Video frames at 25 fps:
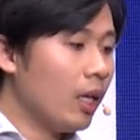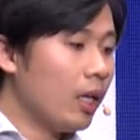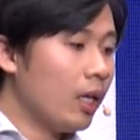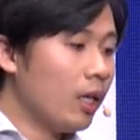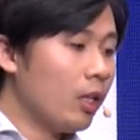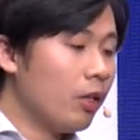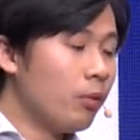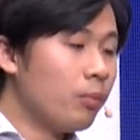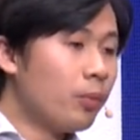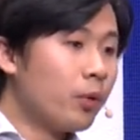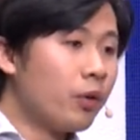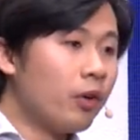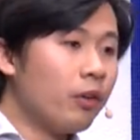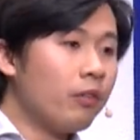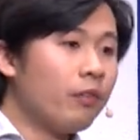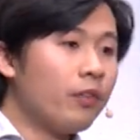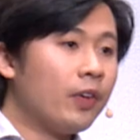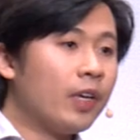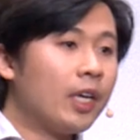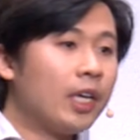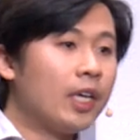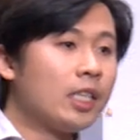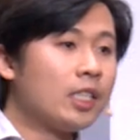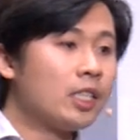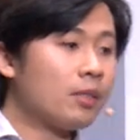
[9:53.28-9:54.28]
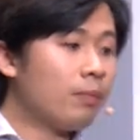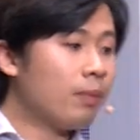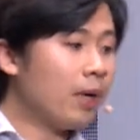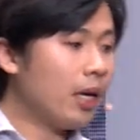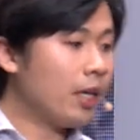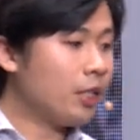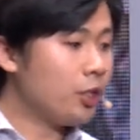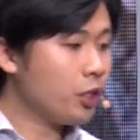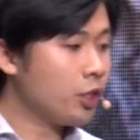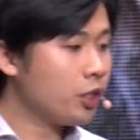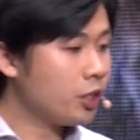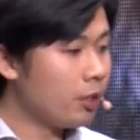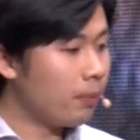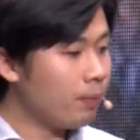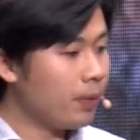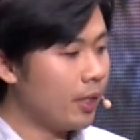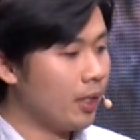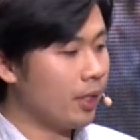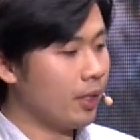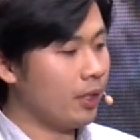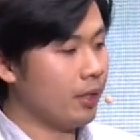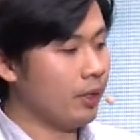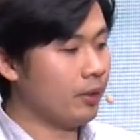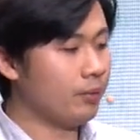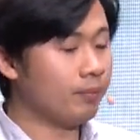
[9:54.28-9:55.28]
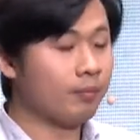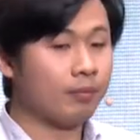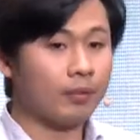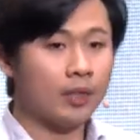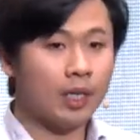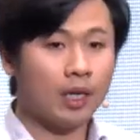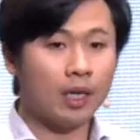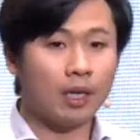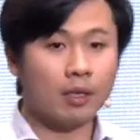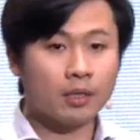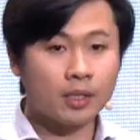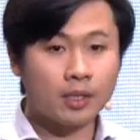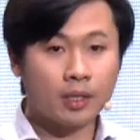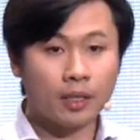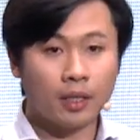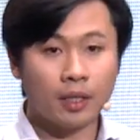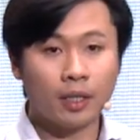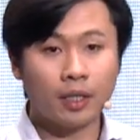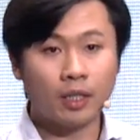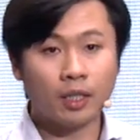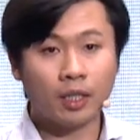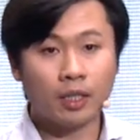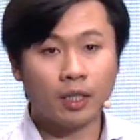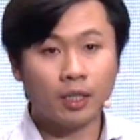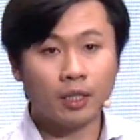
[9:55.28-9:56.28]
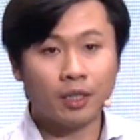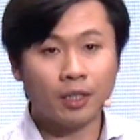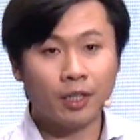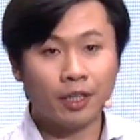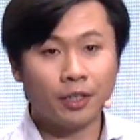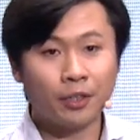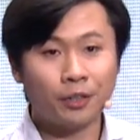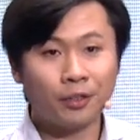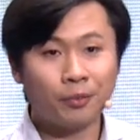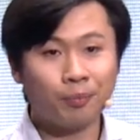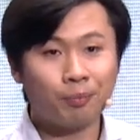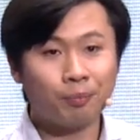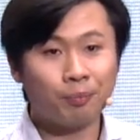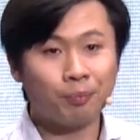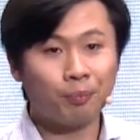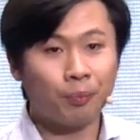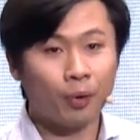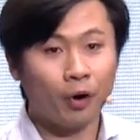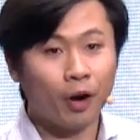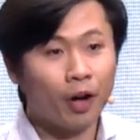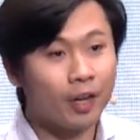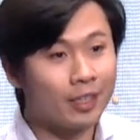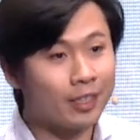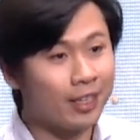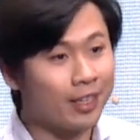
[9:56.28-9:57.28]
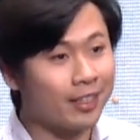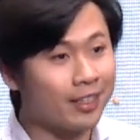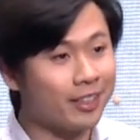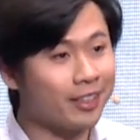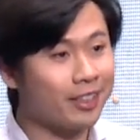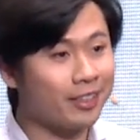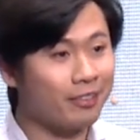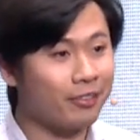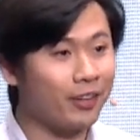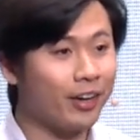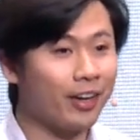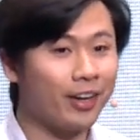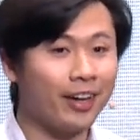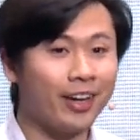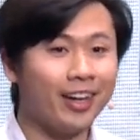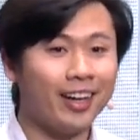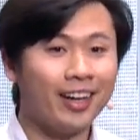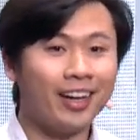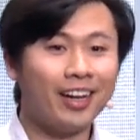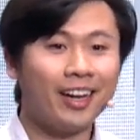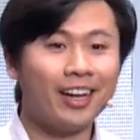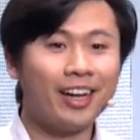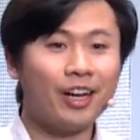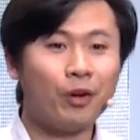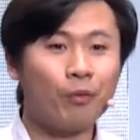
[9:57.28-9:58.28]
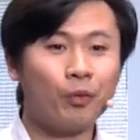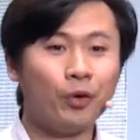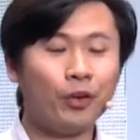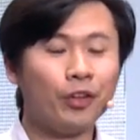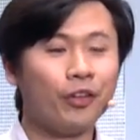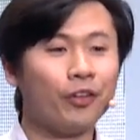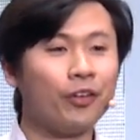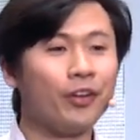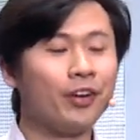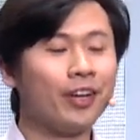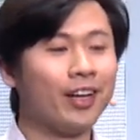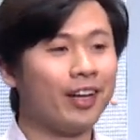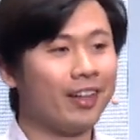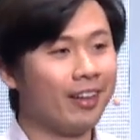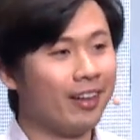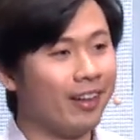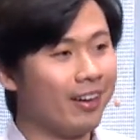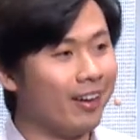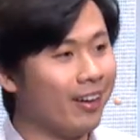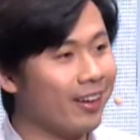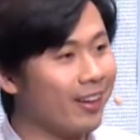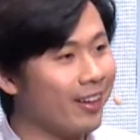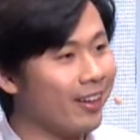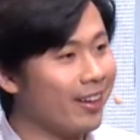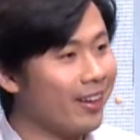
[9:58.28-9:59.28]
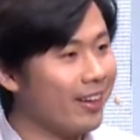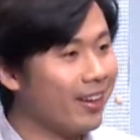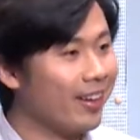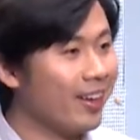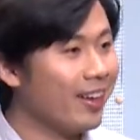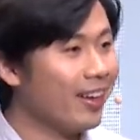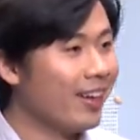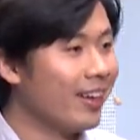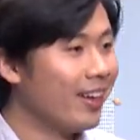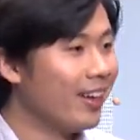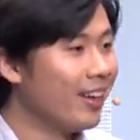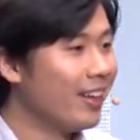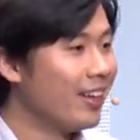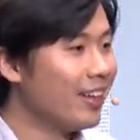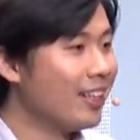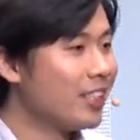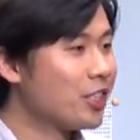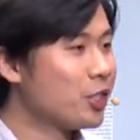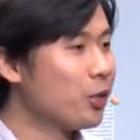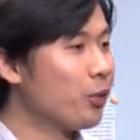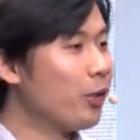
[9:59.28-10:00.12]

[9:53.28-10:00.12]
The important thing is by shipping, I'll say, a product, right, we learn a lot. So